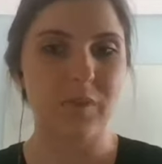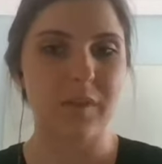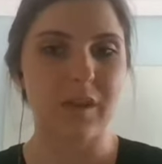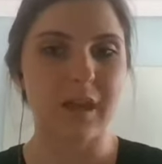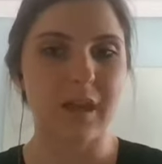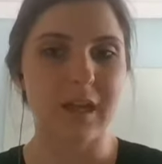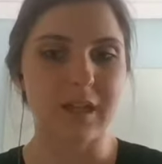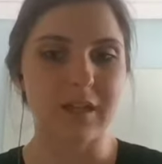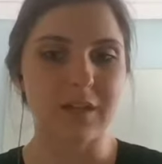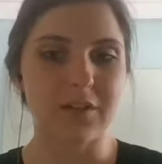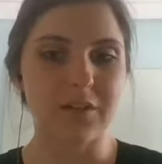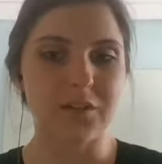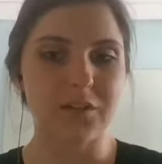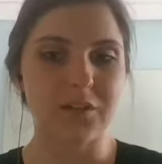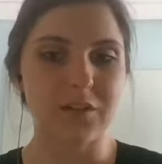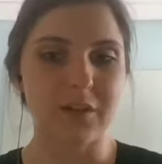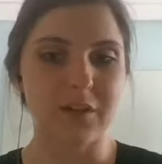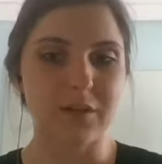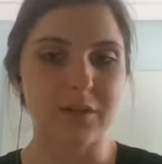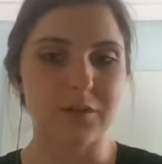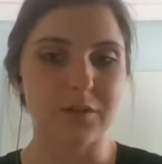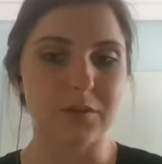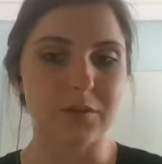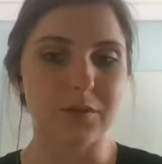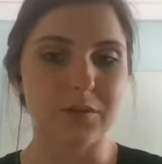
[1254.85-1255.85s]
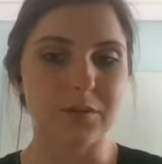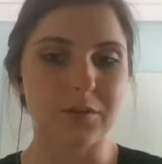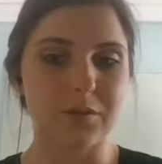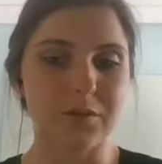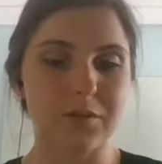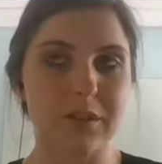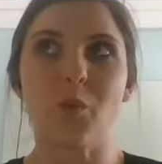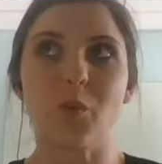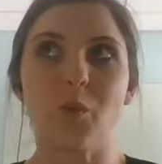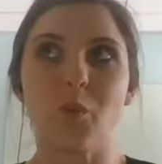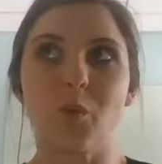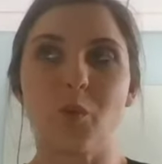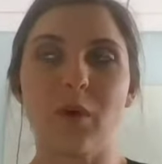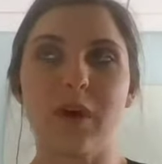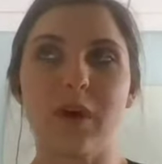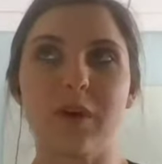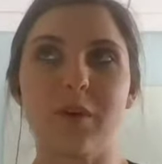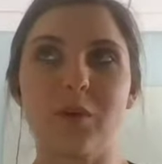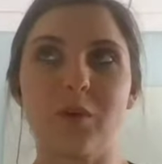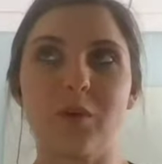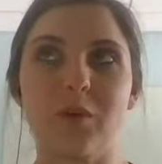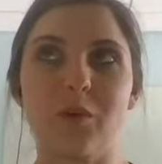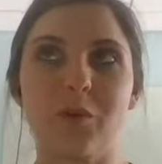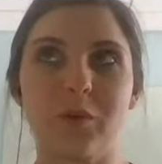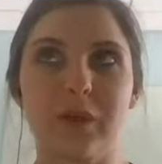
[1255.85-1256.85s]
And so
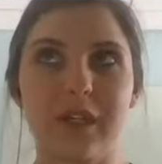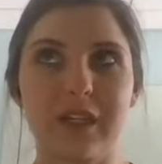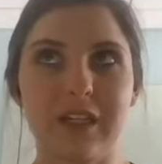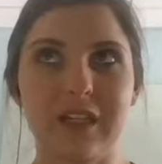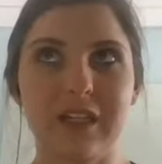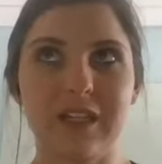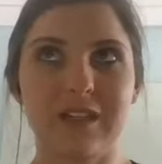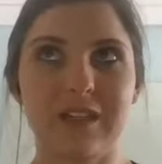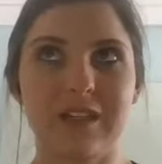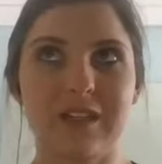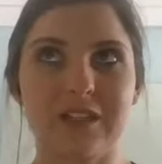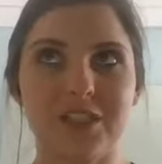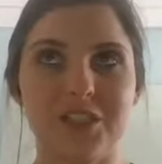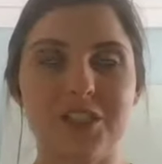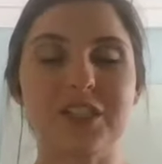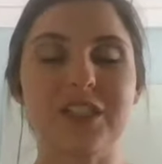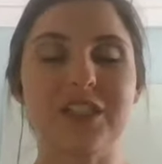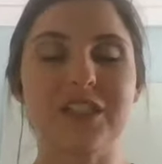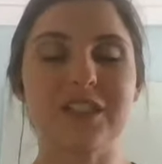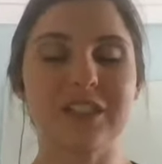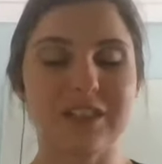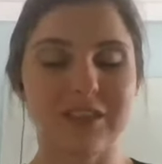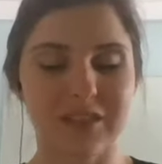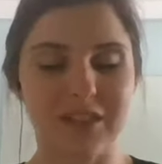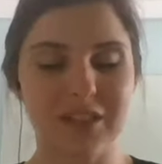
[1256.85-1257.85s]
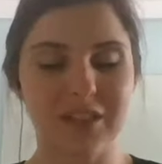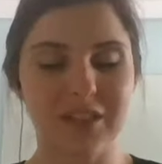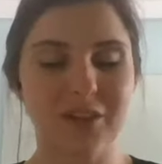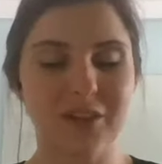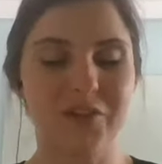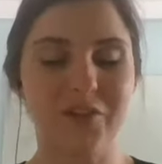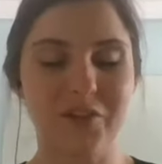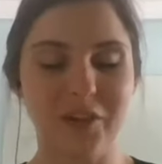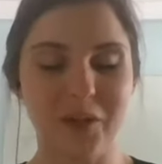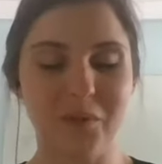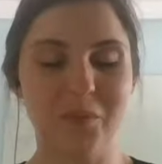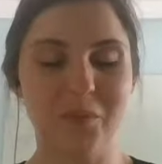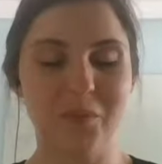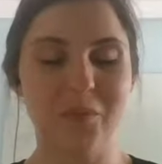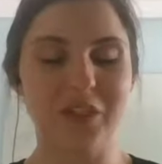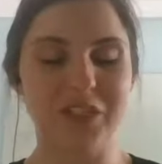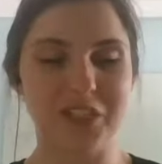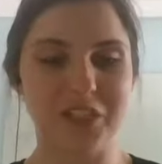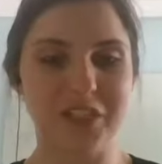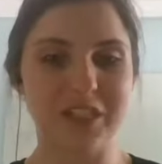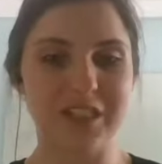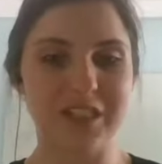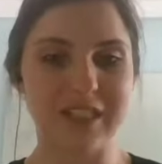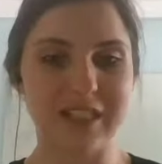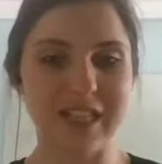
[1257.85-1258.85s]
while we are still very much in
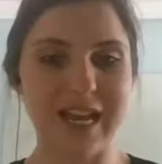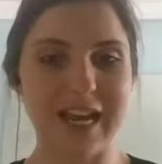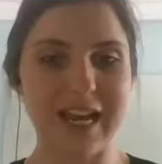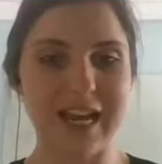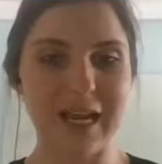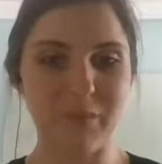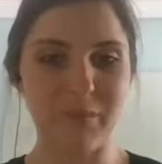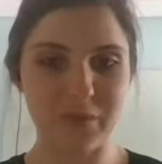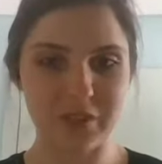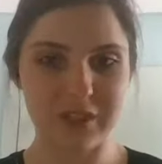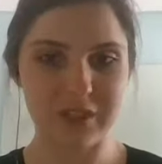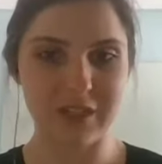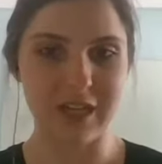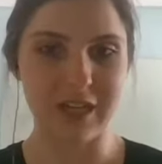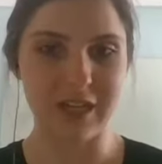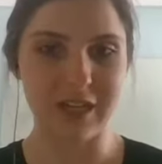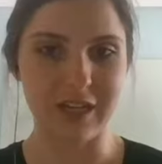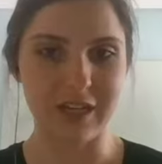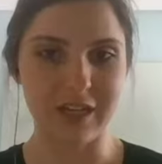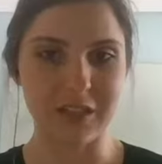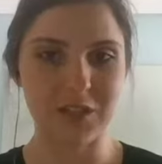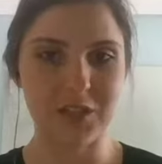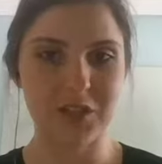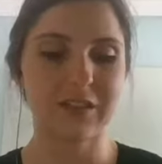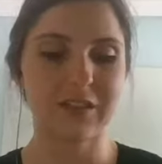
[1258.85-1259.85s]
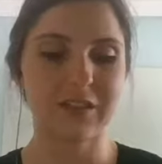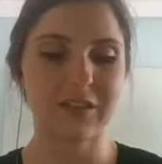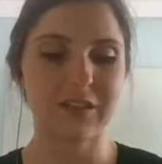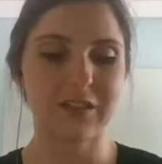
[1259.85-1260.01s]
the lab stage,